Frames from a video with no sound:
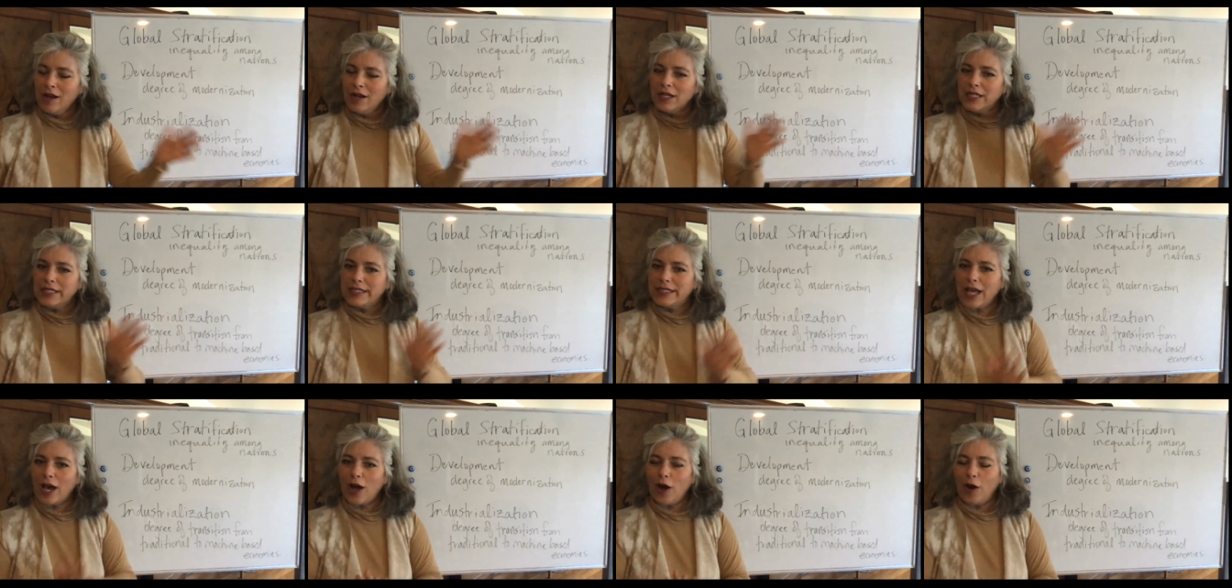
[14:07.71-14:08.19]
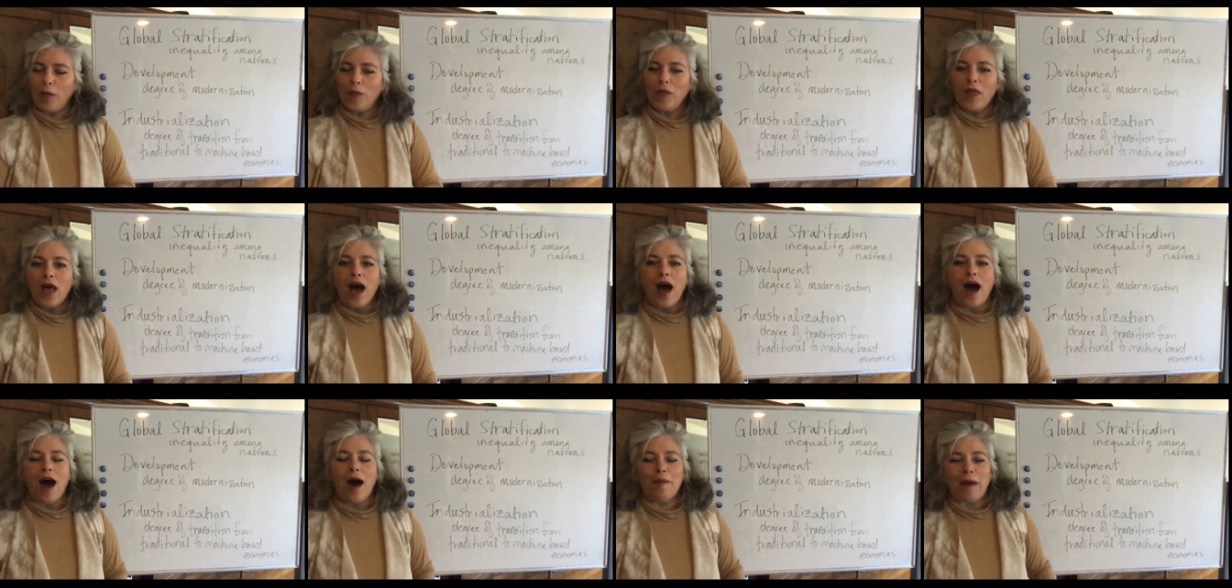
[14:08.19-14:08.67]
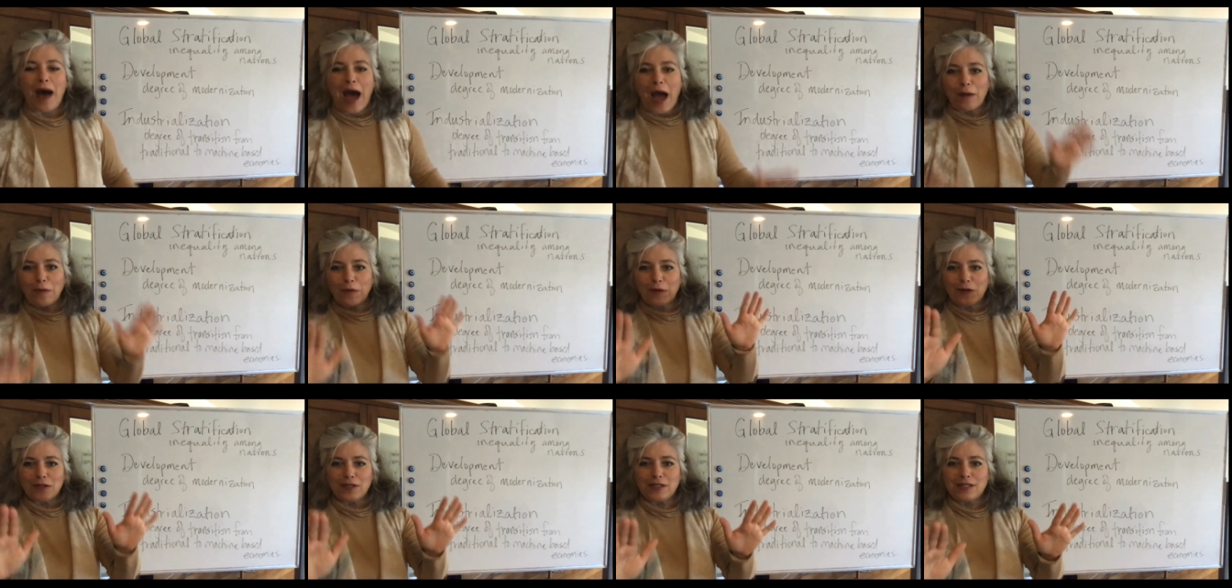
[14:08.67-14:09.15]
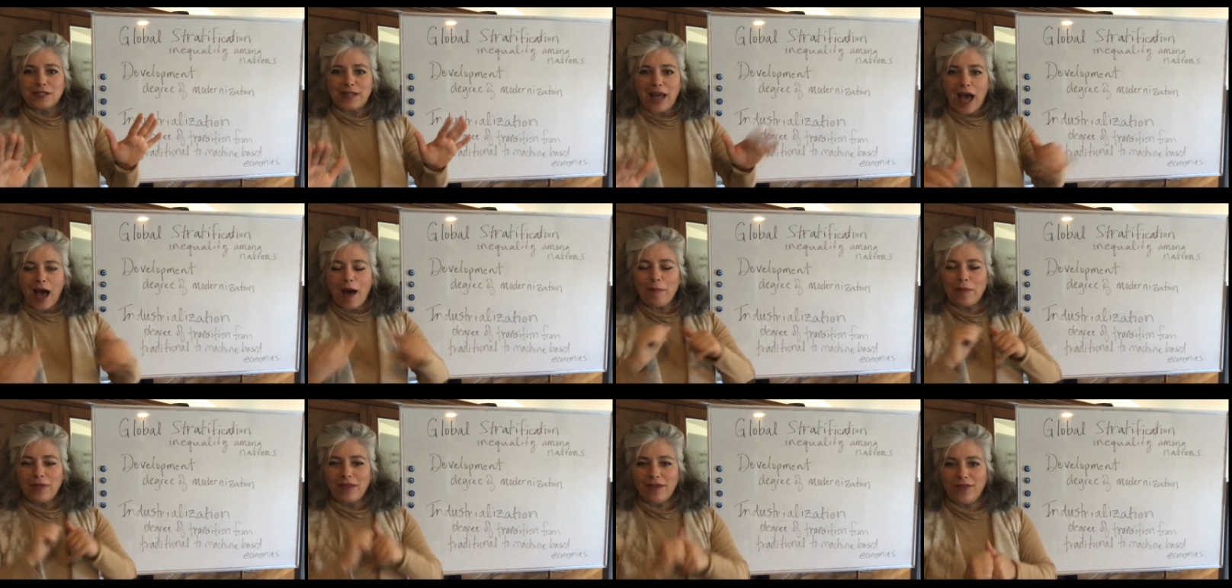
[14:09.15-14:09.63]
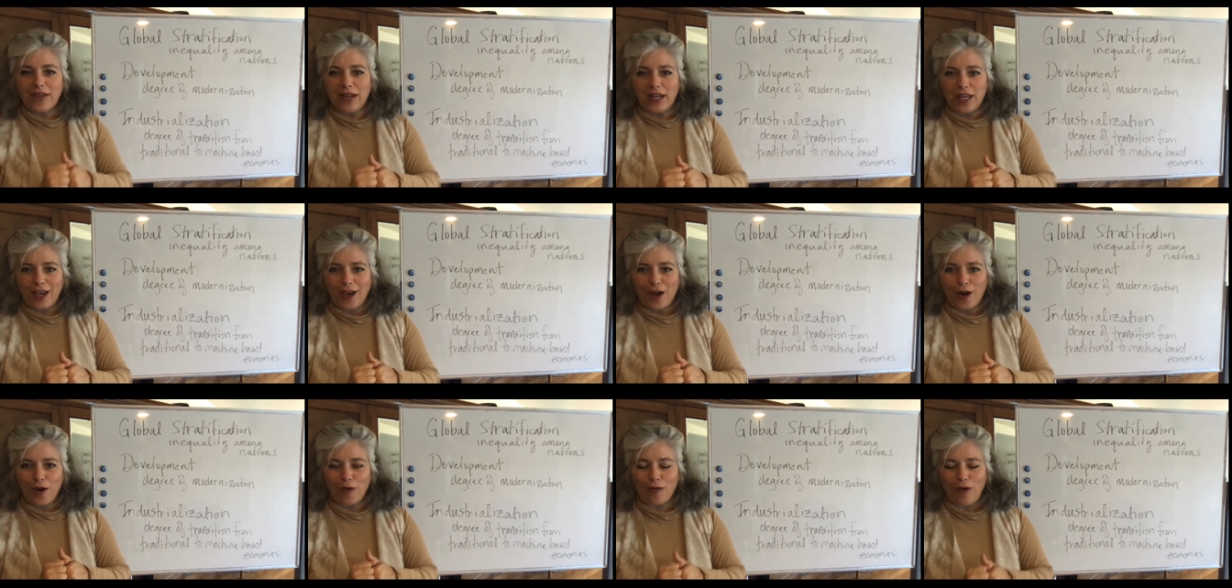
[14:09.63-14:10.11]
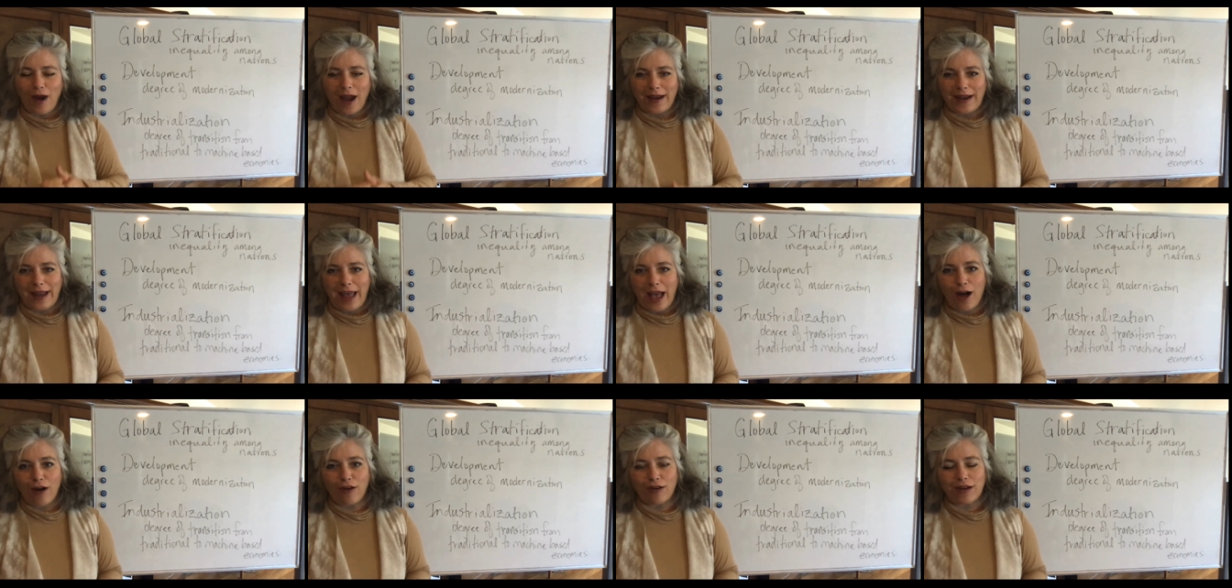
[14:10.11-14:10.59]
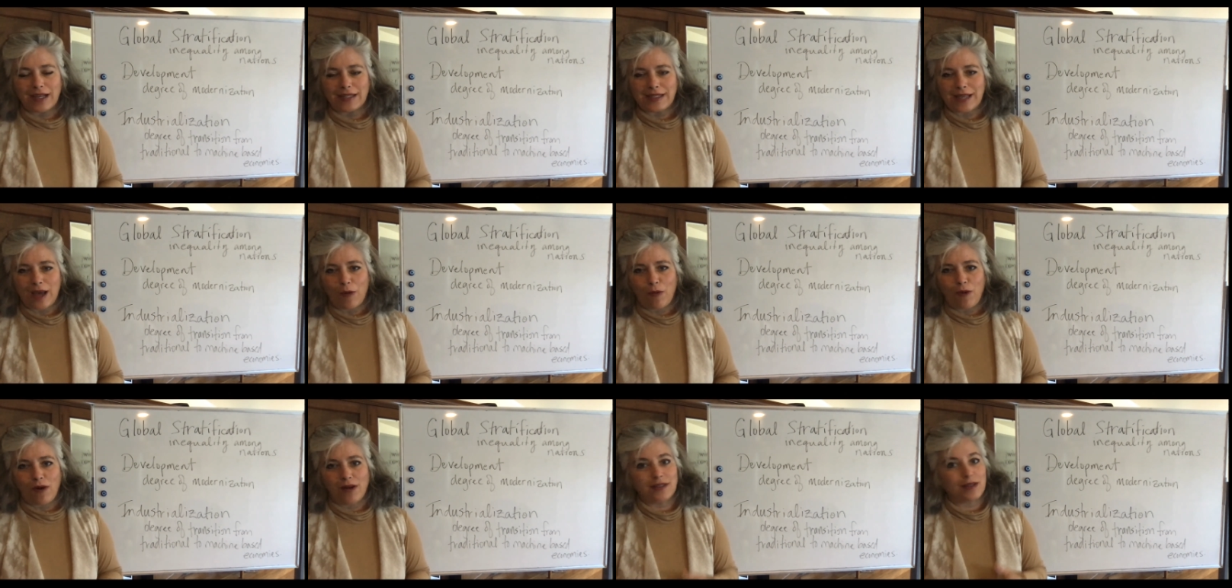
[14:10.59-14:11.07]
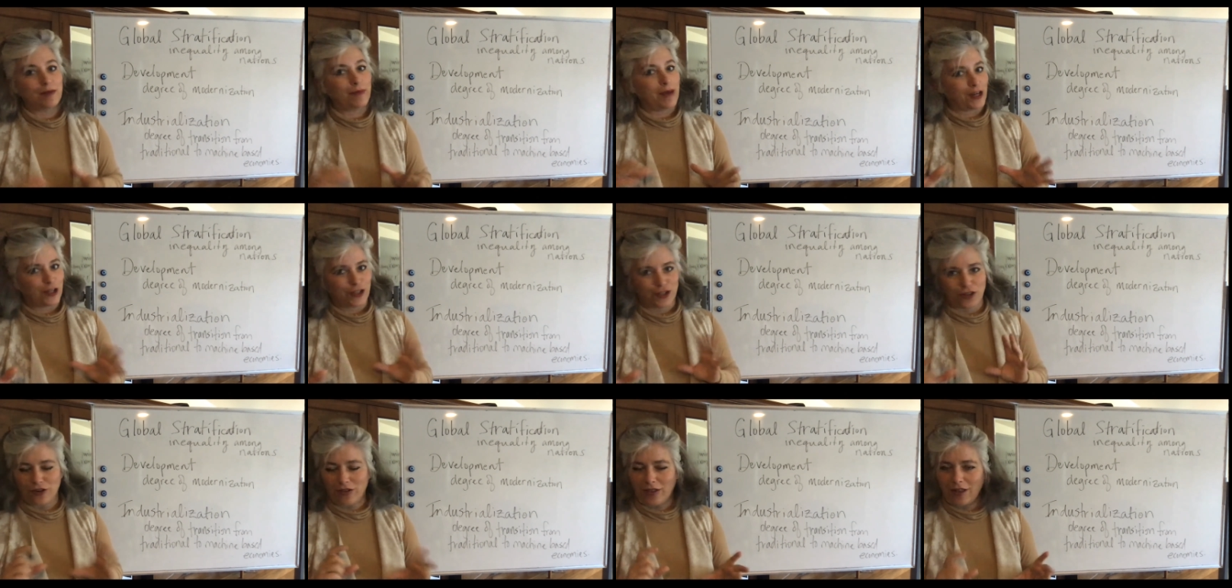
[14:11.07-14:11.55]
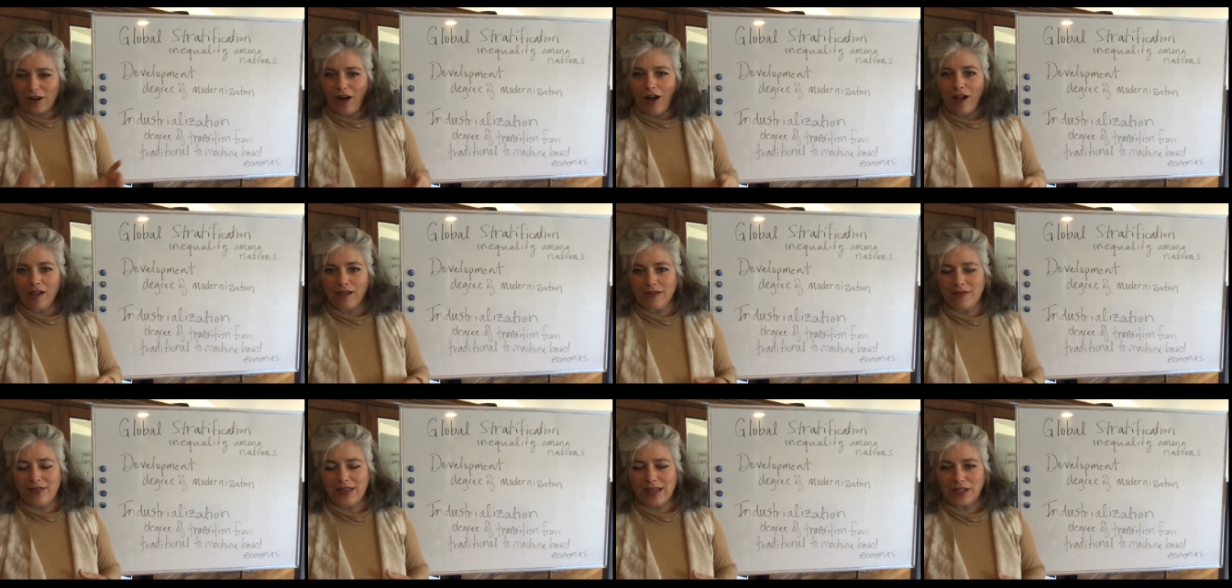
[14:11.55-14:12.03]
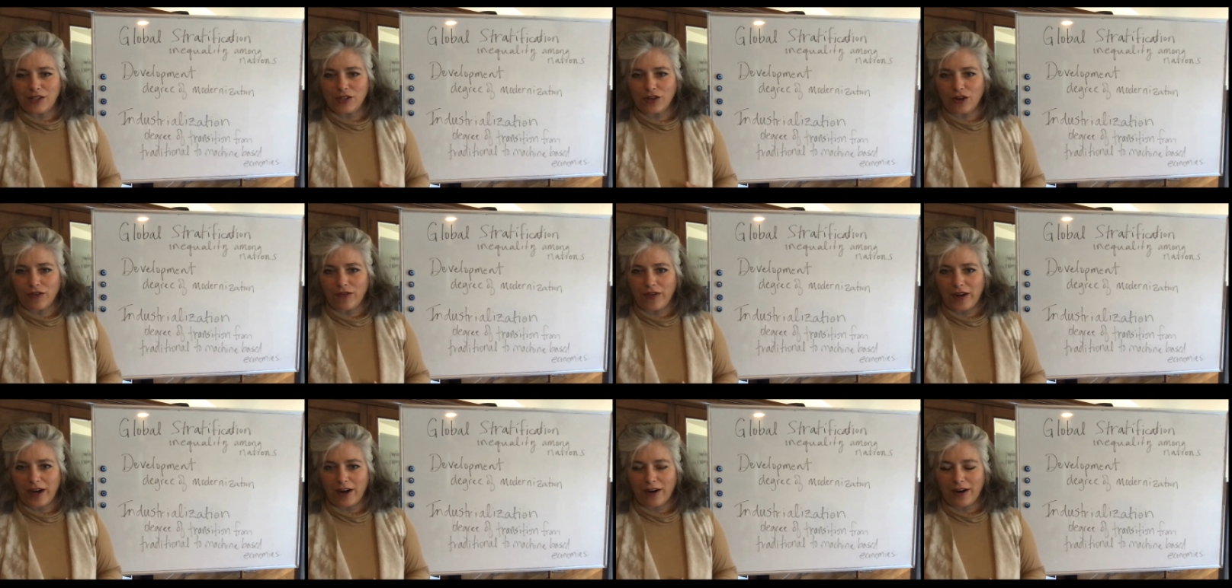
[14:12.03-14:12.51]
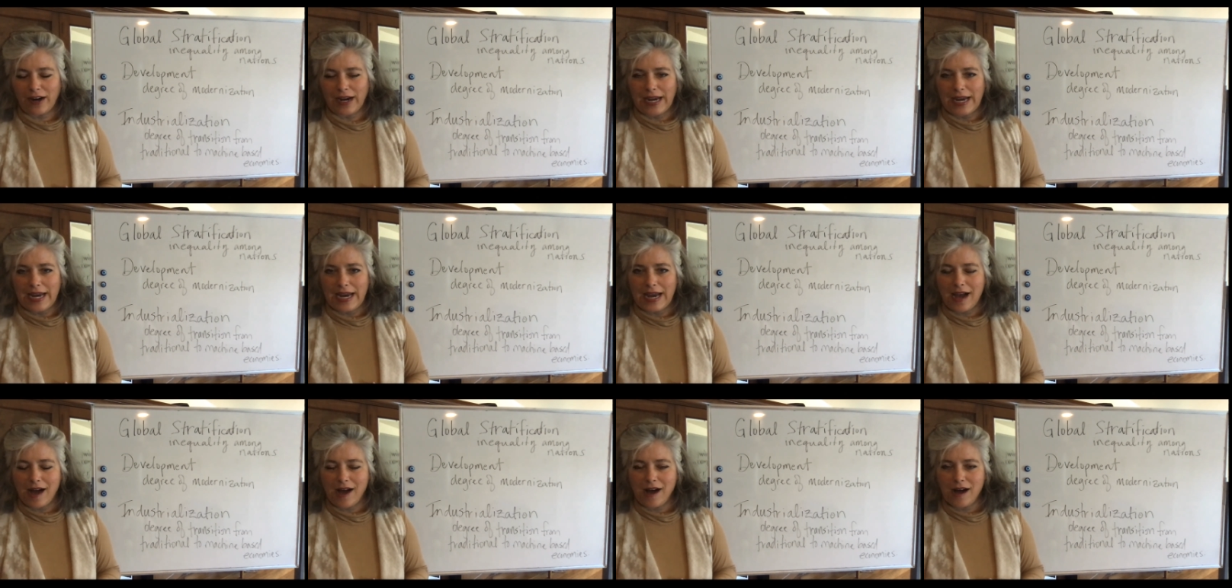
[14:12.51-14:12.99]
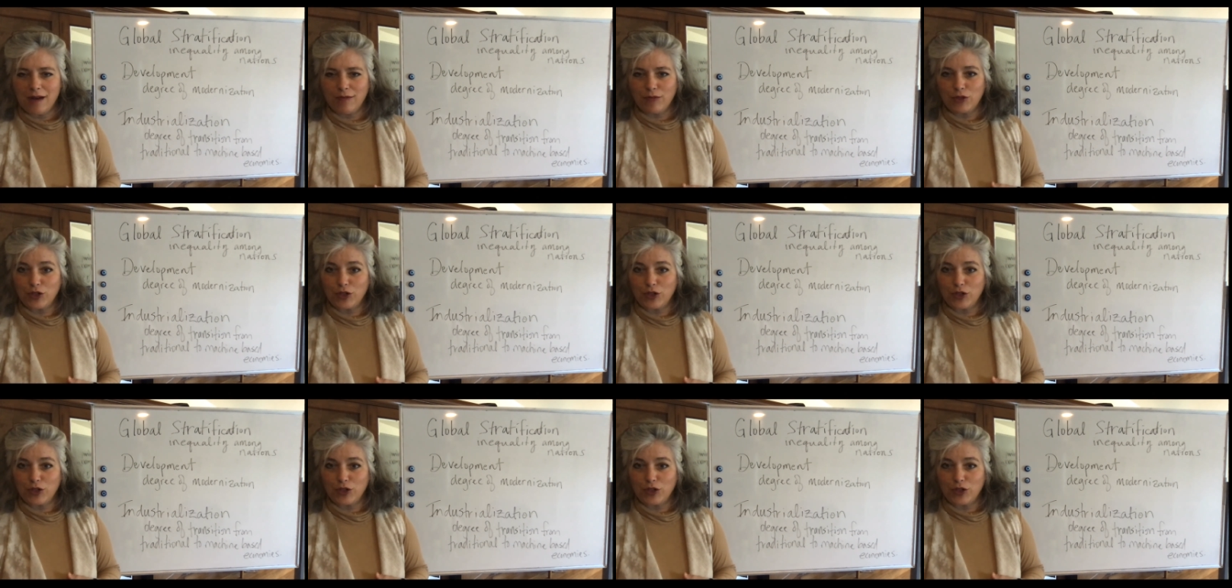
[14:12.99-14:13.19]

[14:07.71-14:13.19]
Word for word: So um, I will stop the video right now because I want to make sure that all of these are very um,